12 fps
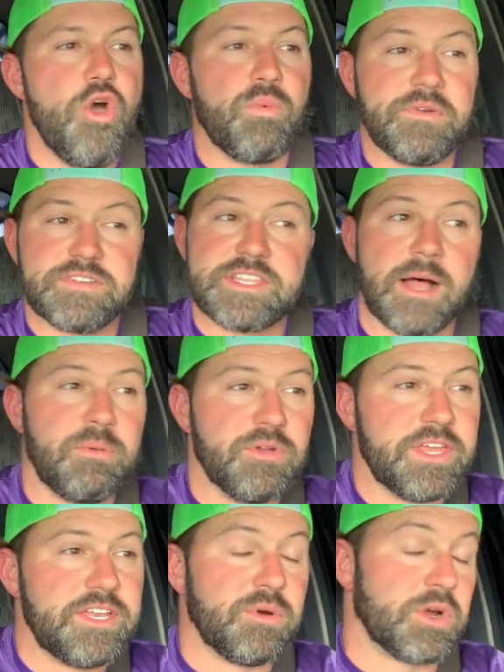We've
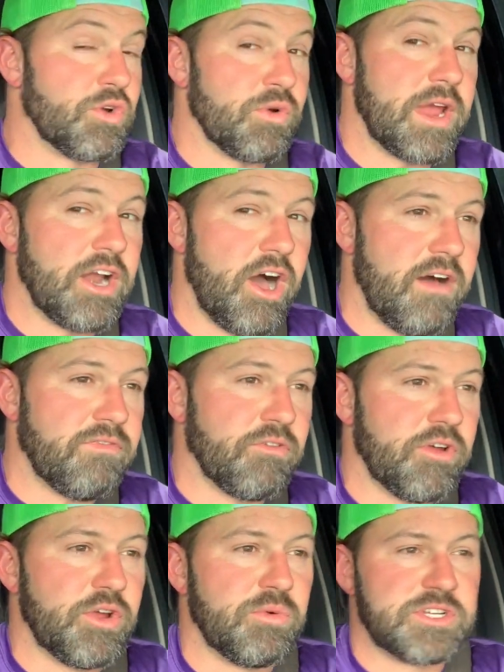stumbled into a great
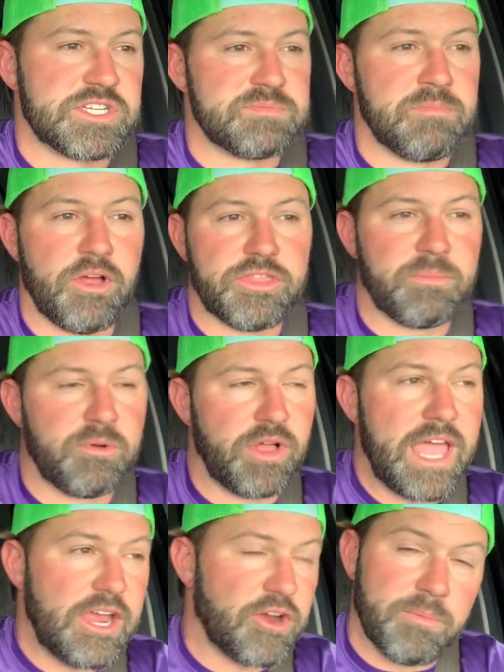offering, which is multiple
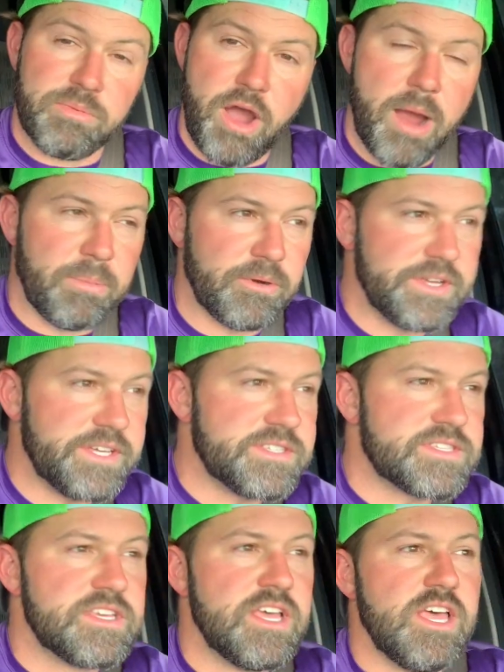acre
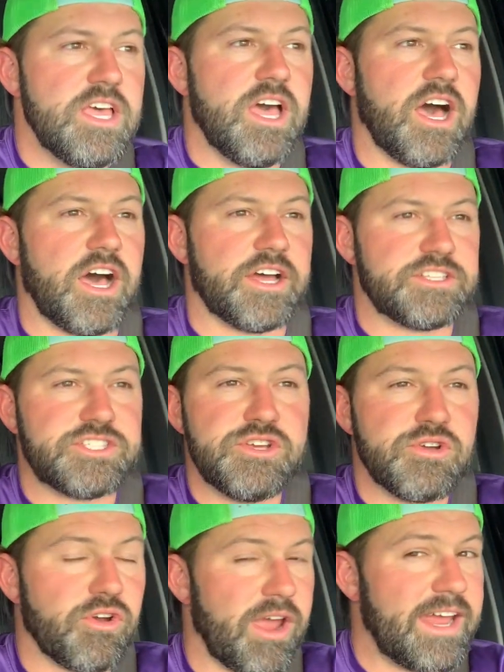properties, uh,
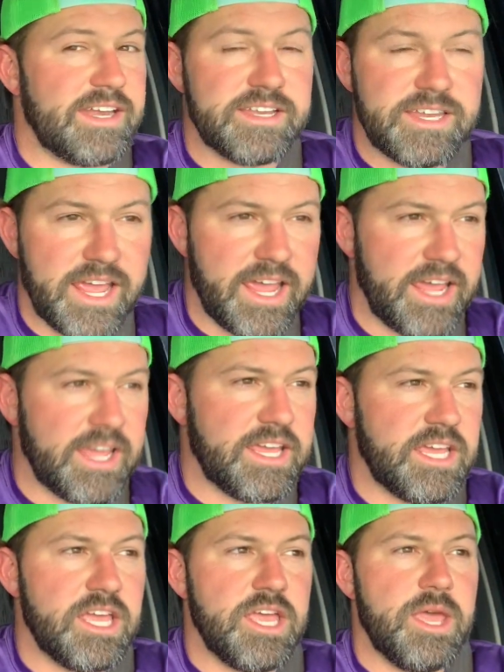two grand a day,